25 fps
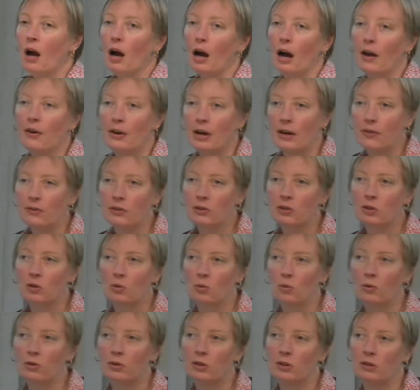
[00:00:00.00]
Another
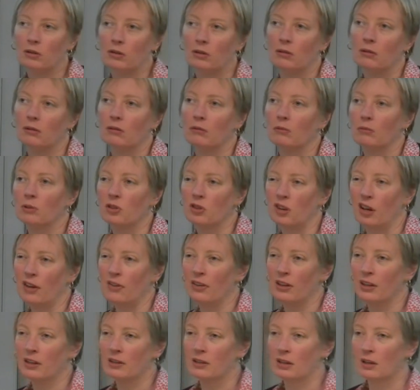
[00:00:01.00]
source, which I
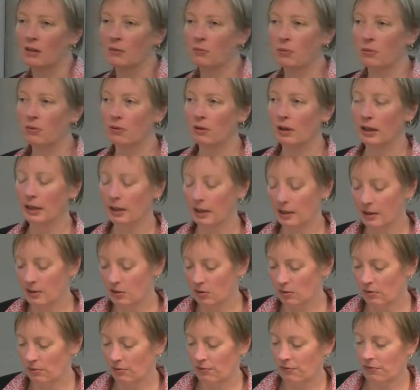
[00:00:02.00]
think is a completely
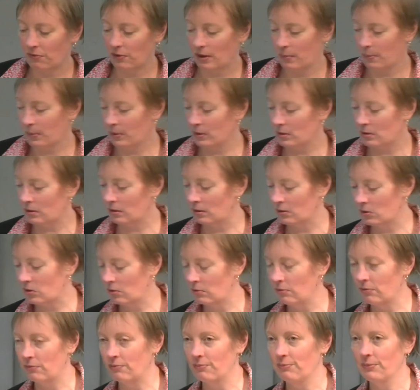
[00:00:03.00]
sort of flippant and
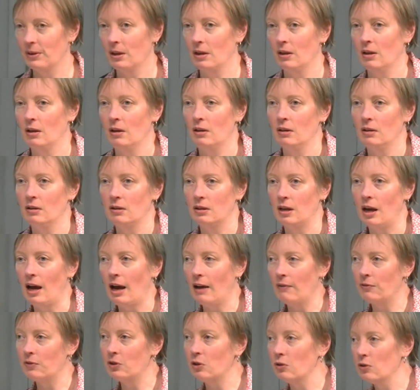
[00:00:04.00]
sort of
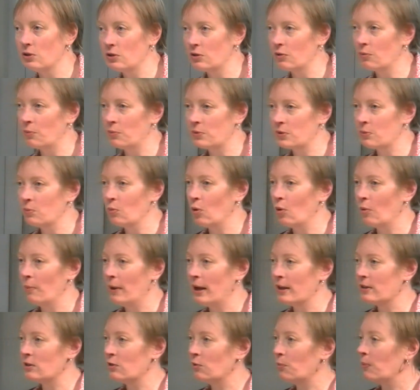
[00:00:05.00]
daft use of small
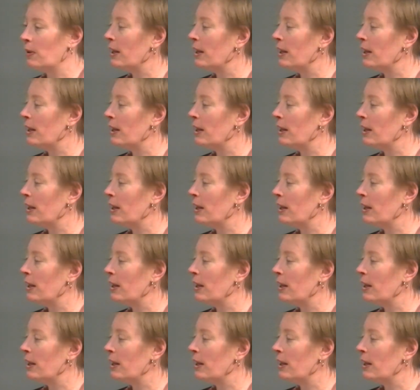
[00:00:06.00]
amounts of